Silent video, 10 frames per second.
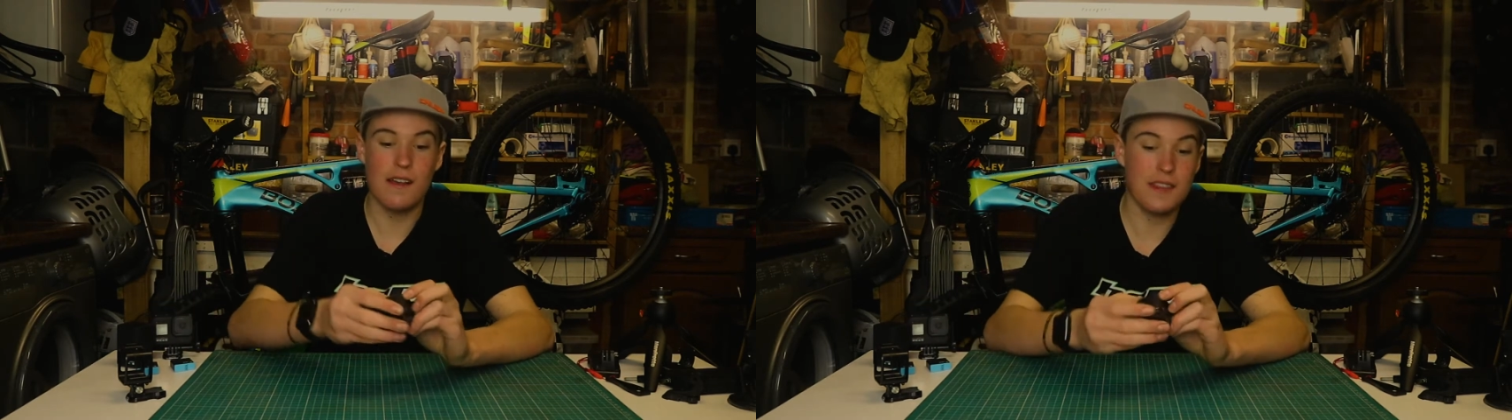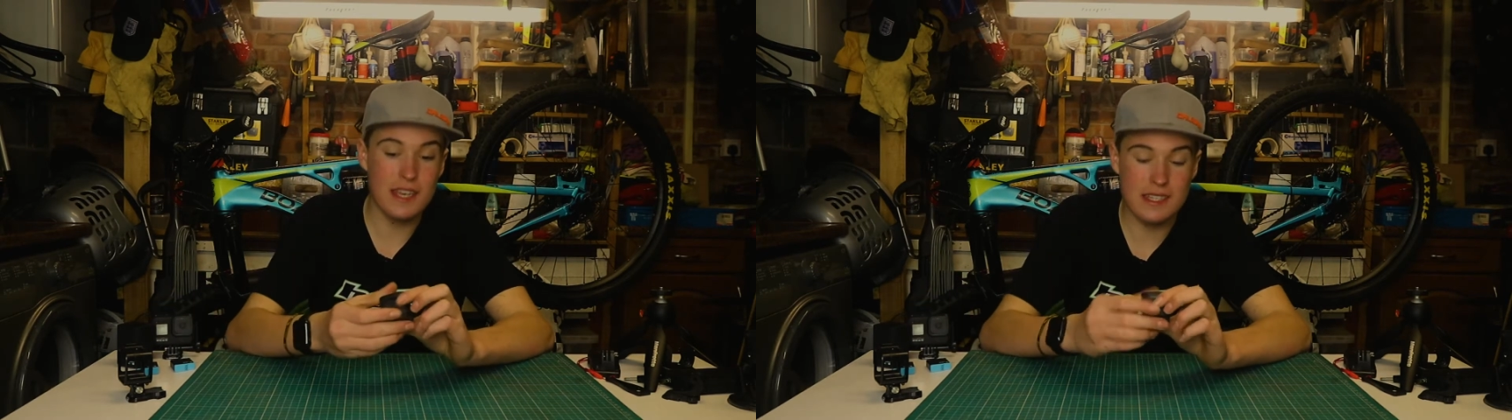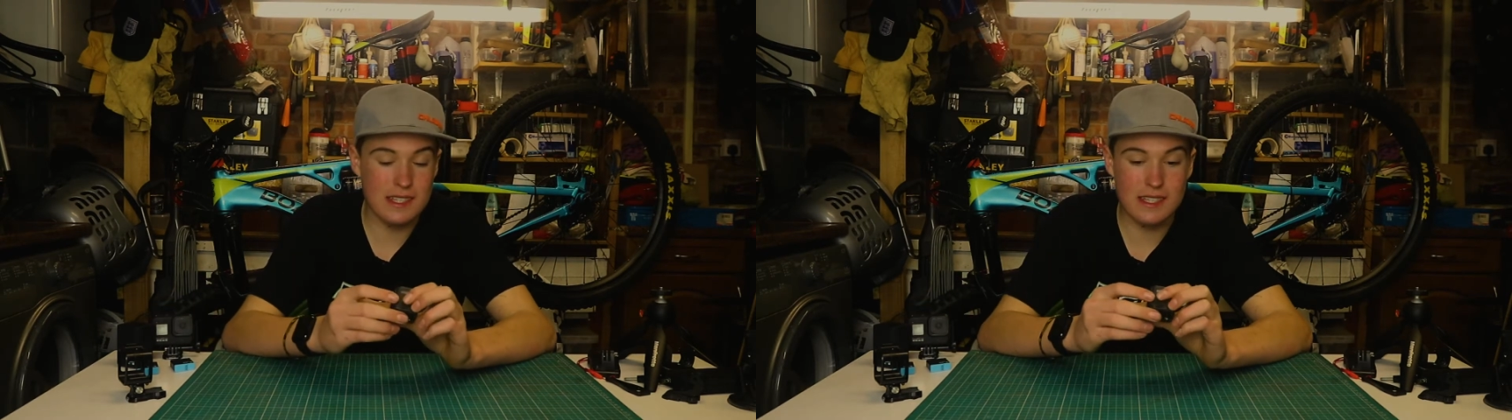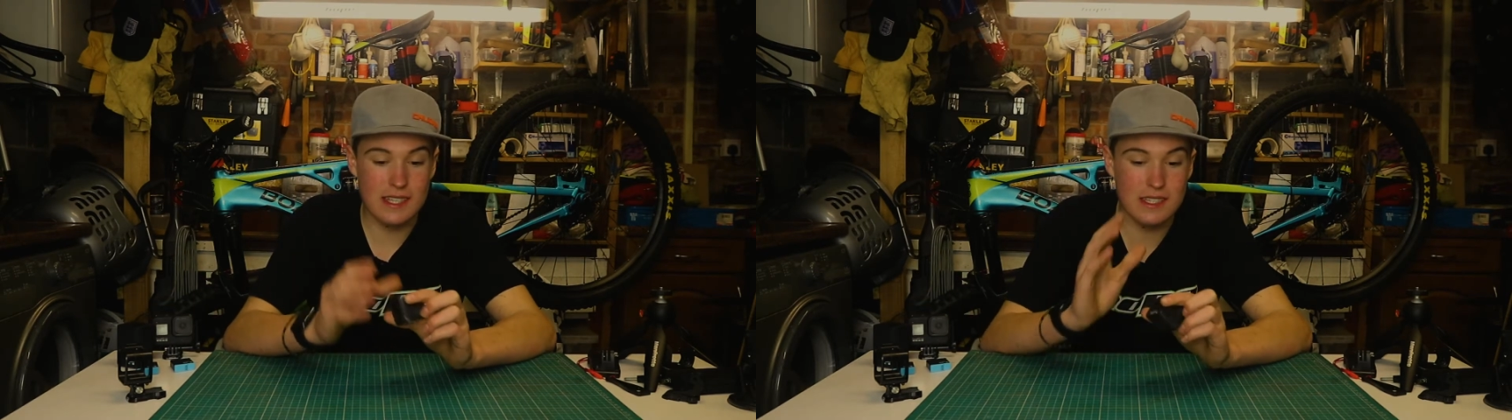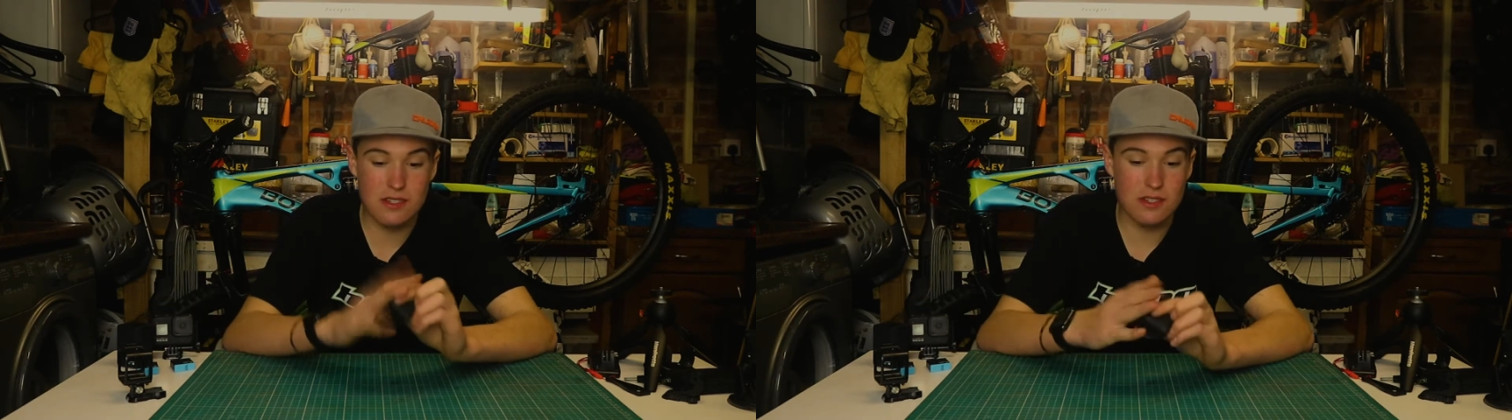This
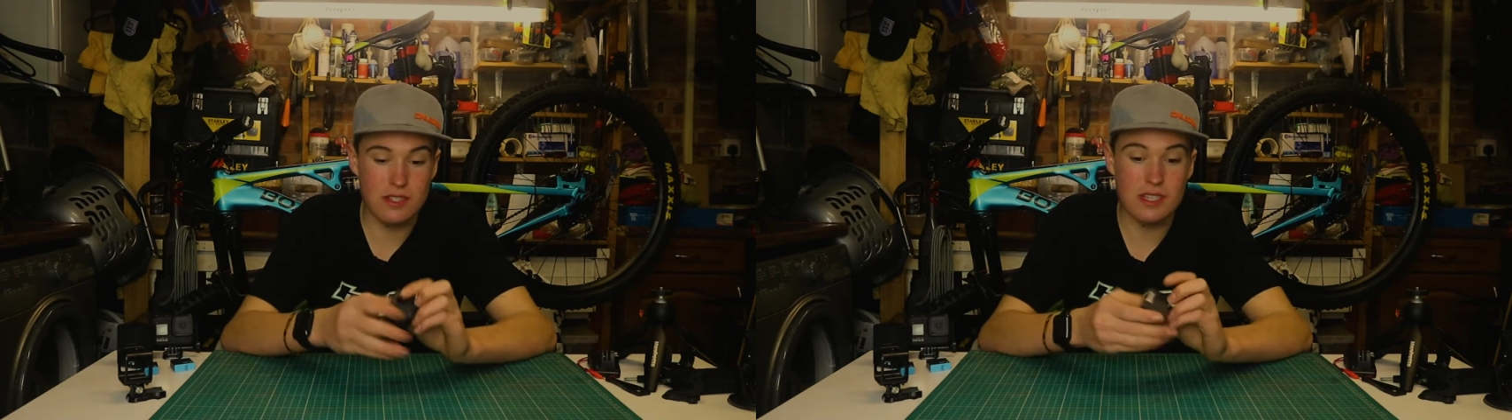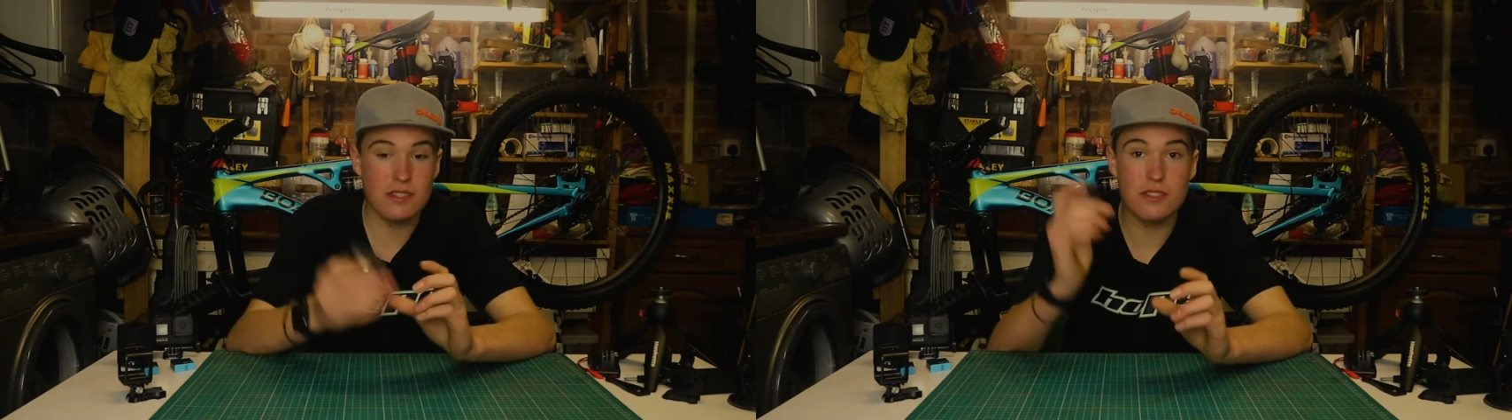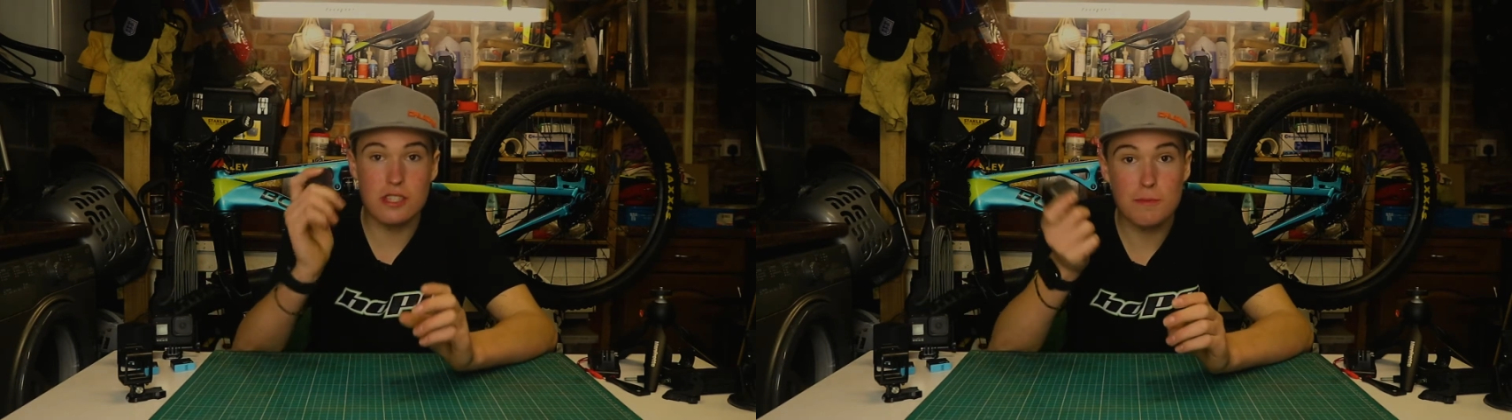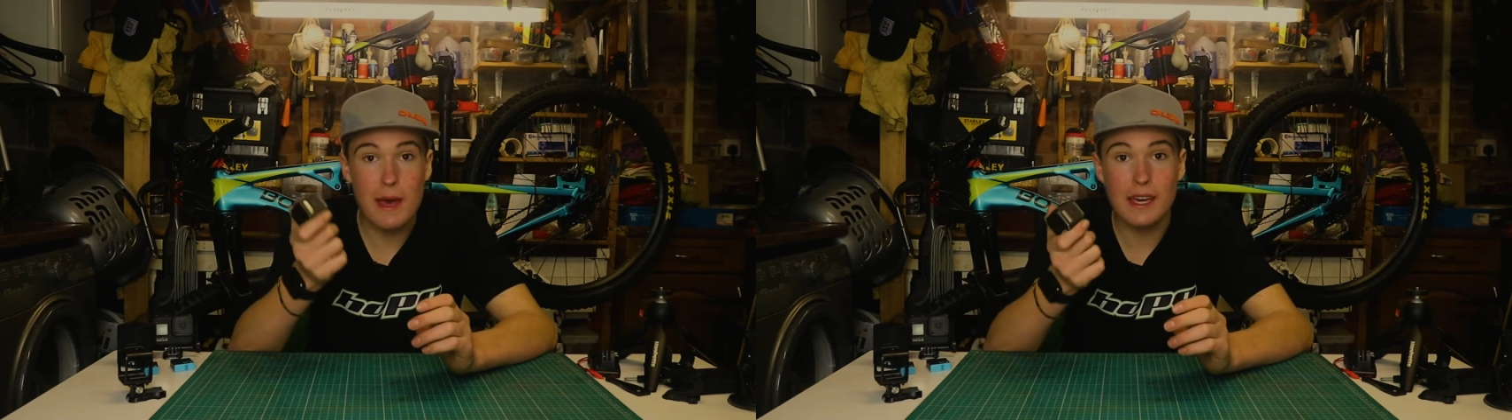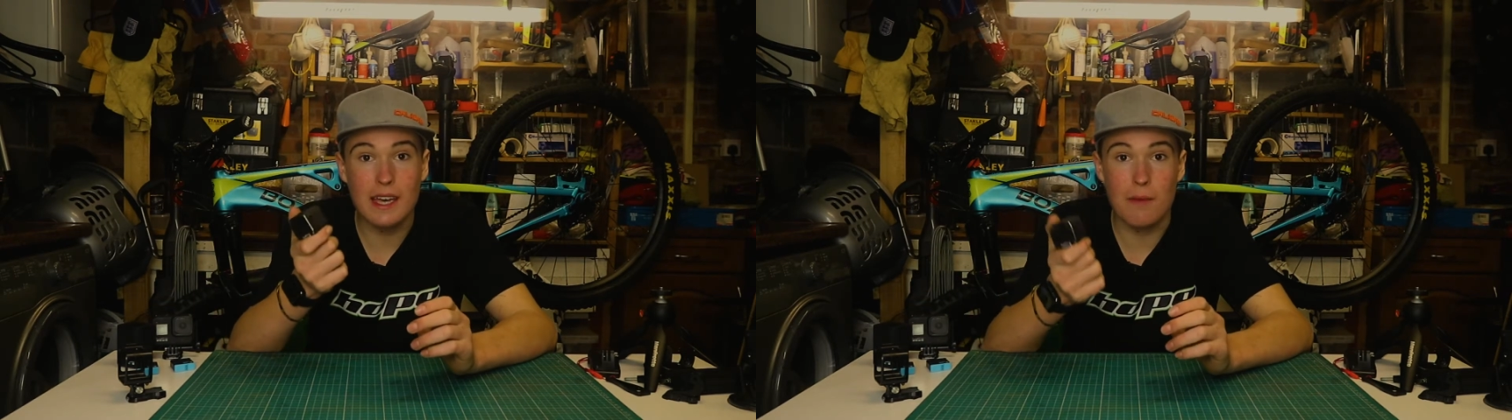is just the
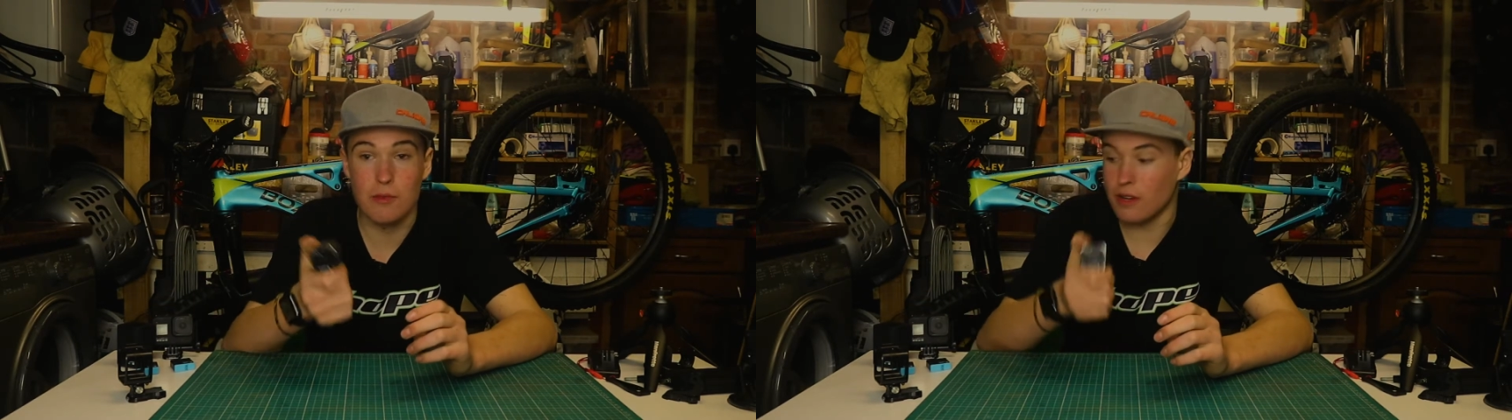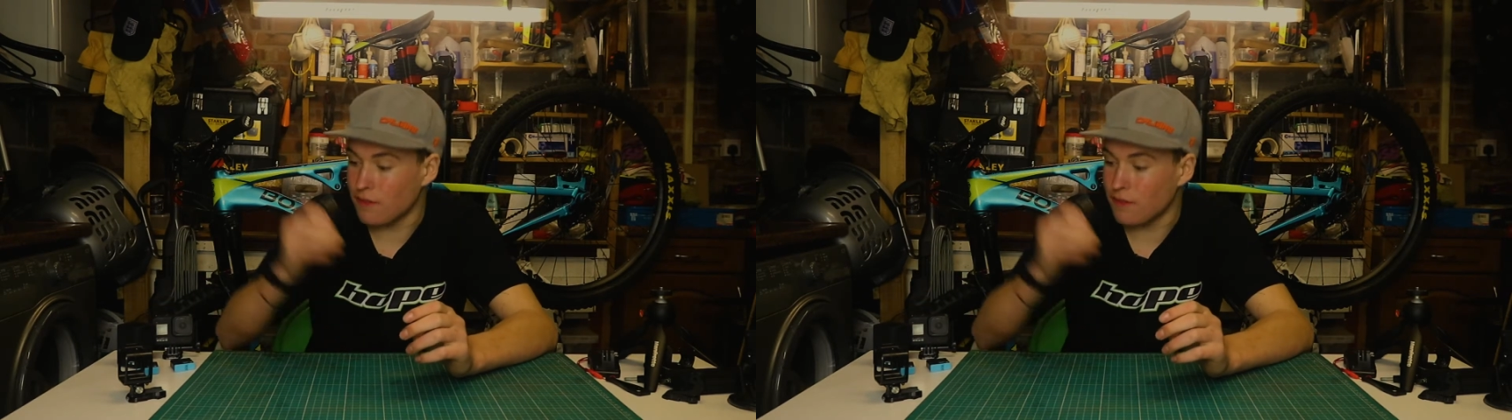spare camera.